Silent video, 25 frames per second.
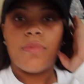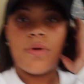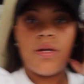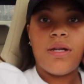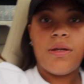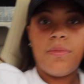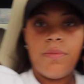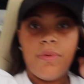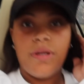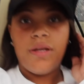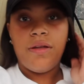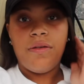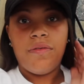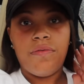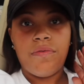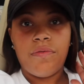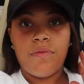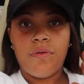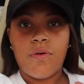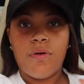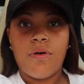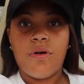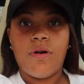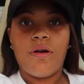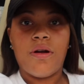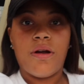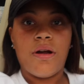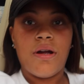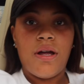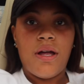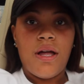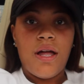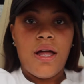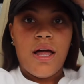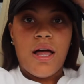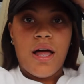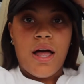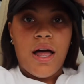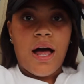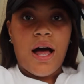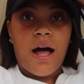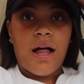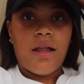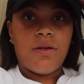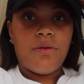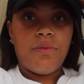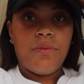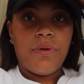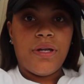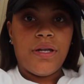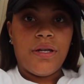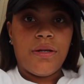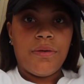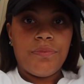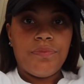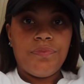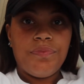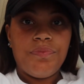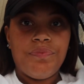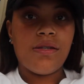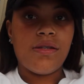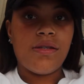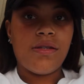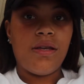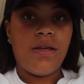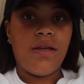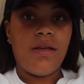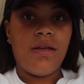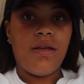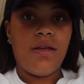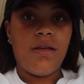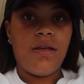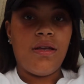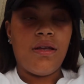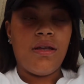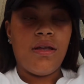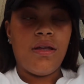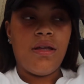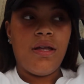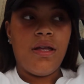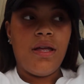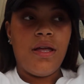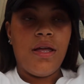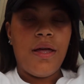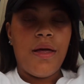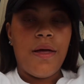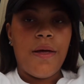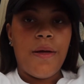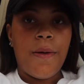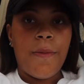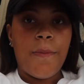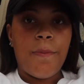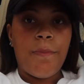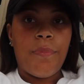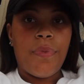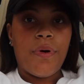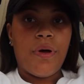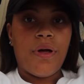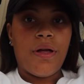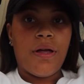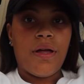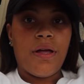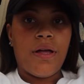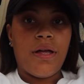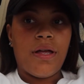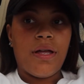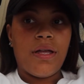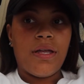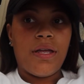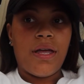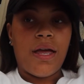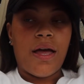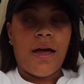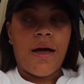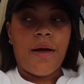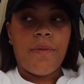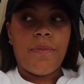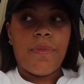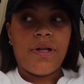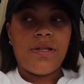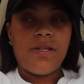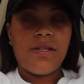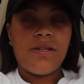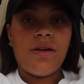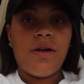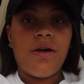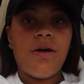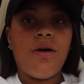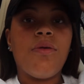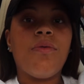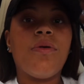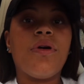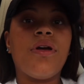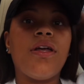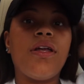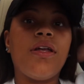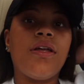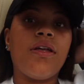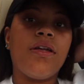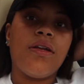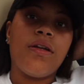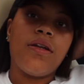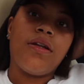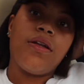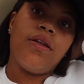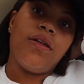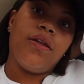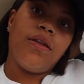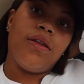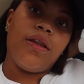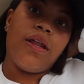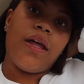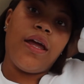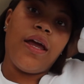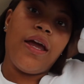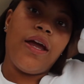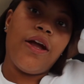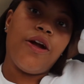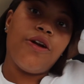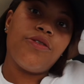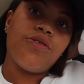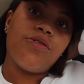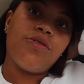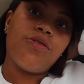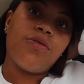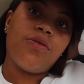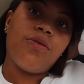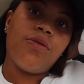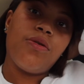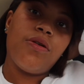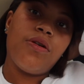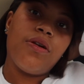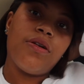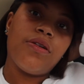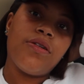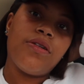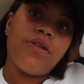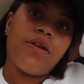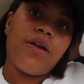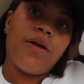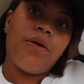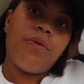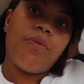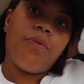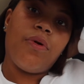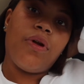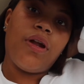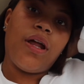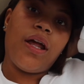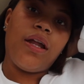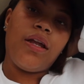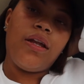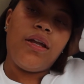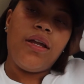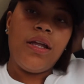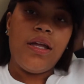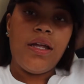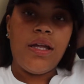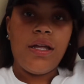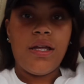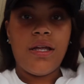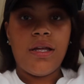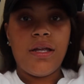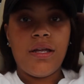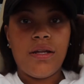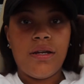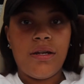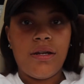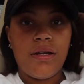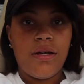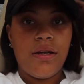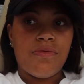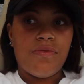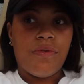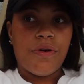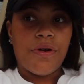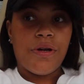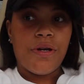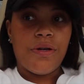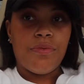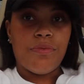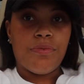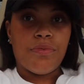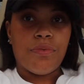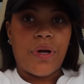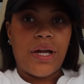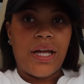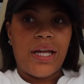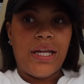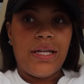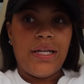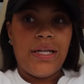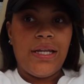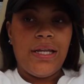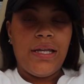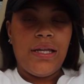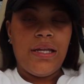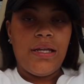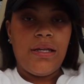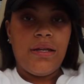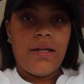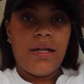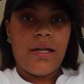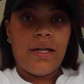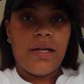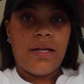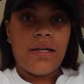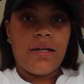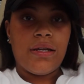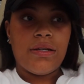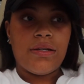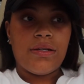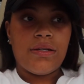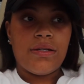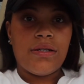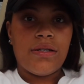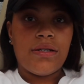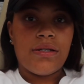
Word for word: gonna be for Halloween. Let's see. But yeah, I'm about to go in the hair store to get what I need. It's very rainy and